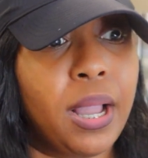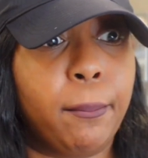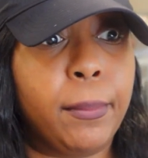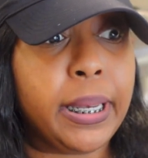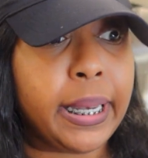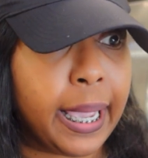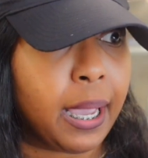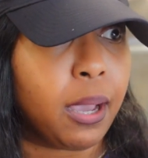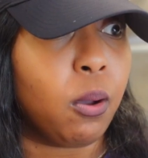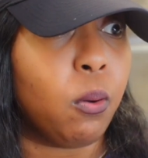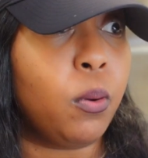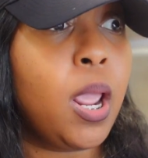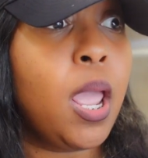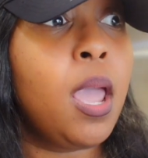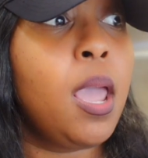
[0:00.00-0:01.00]
me
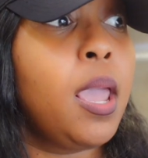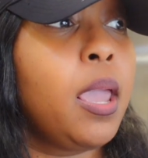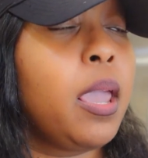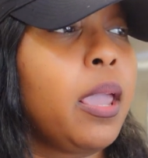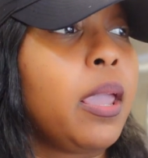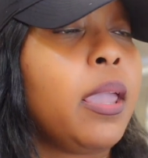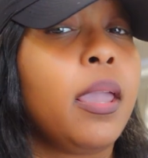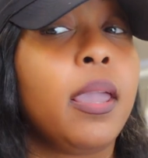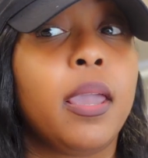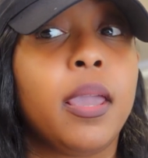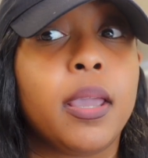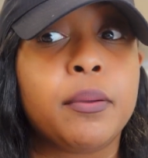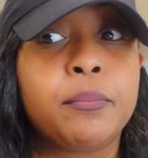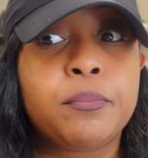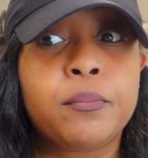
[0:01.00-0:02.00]
down,
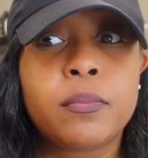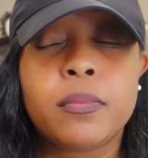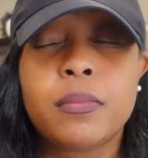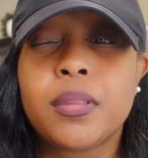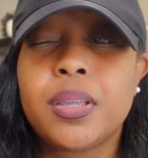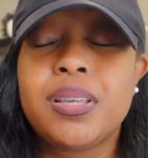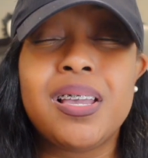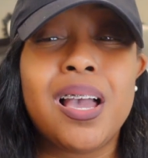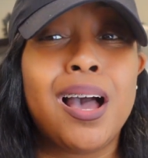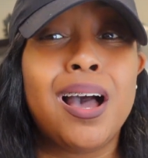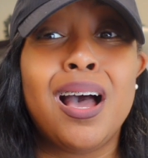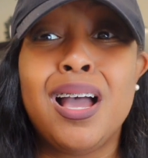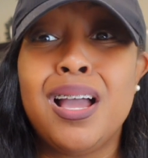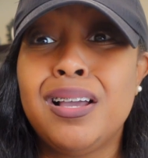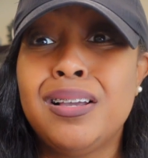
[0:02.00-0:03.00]
and
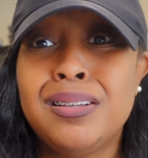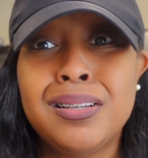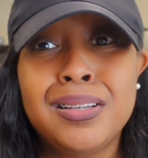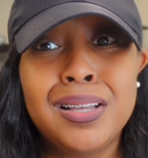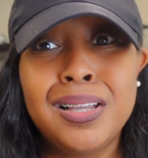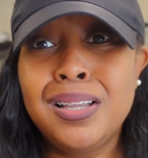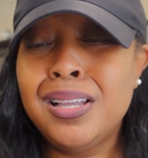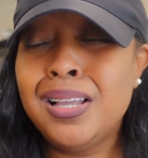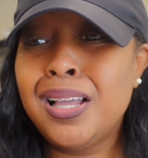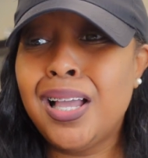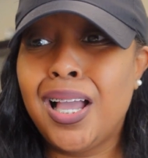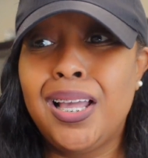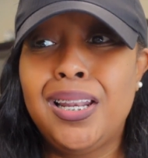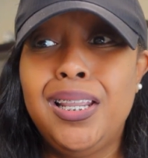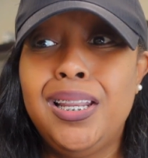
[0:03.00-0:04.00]
y'all,
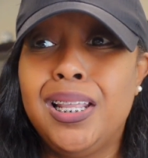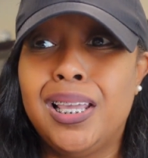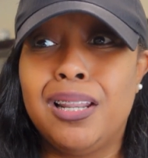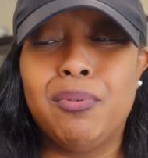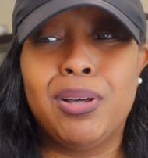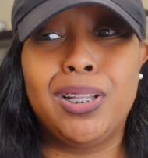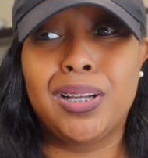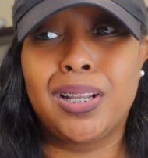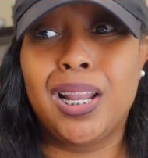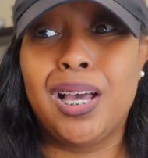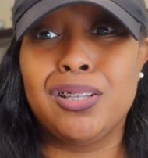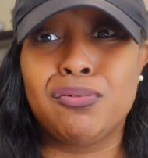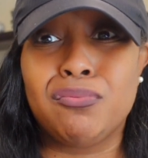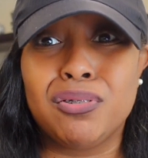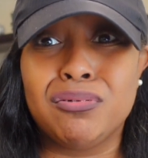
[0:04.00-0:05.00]
I need to get in my little
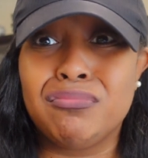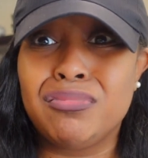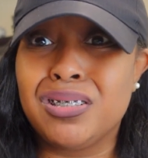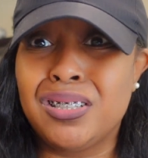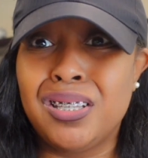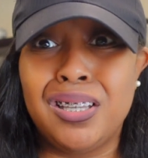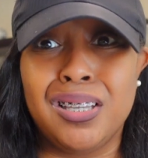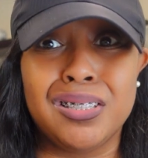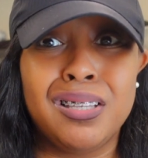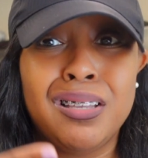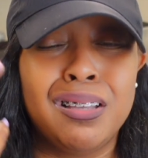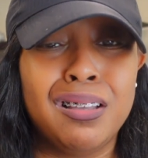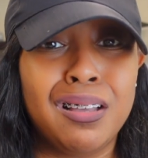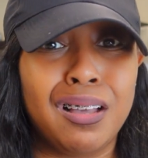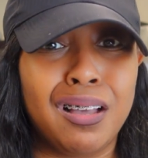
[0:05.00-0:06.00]
closet room because it is
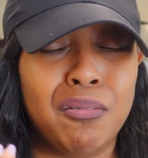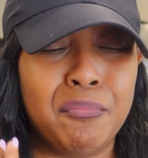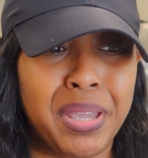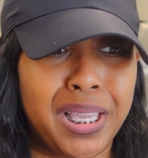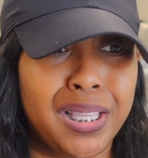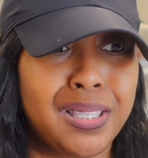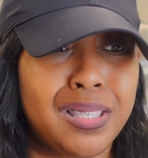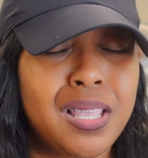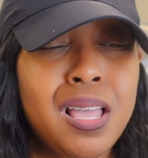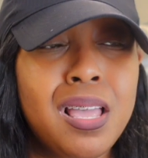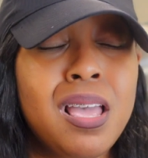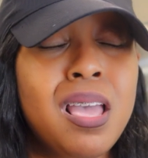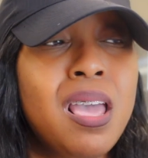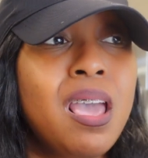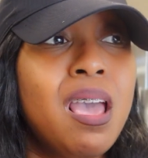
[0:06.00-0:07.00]
a mess.
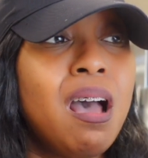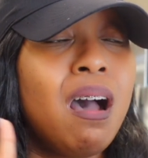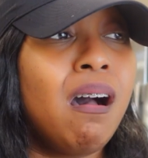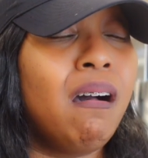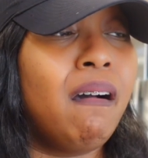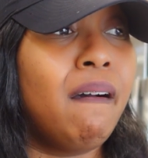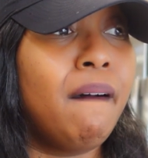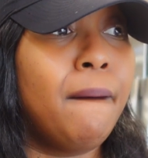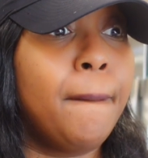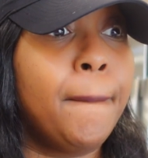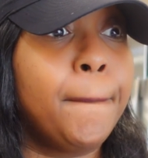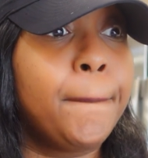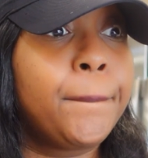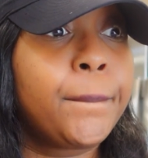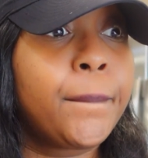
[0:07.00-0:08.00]

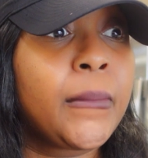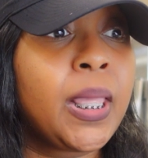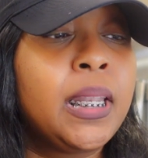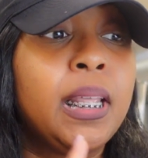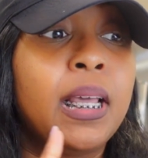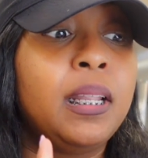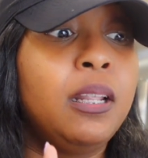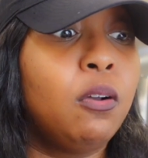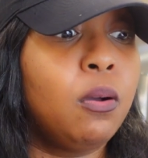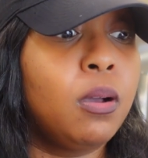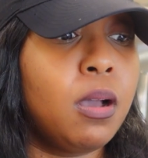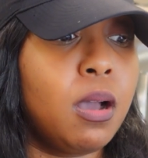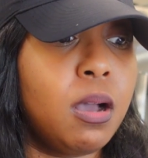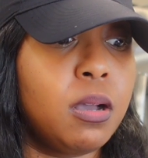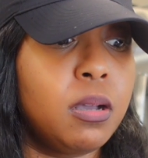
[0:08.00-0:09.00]
Then I need
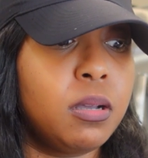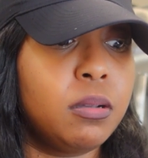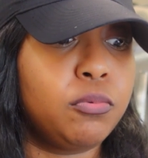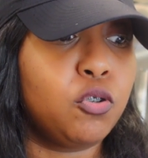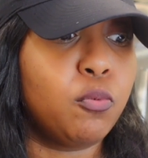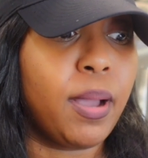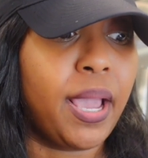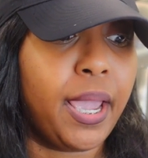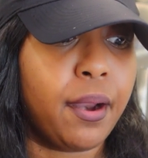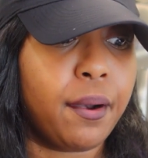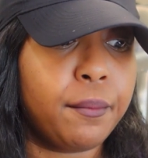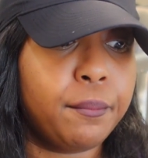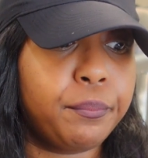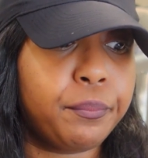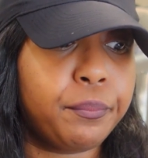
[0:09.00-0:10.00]
to do my hair.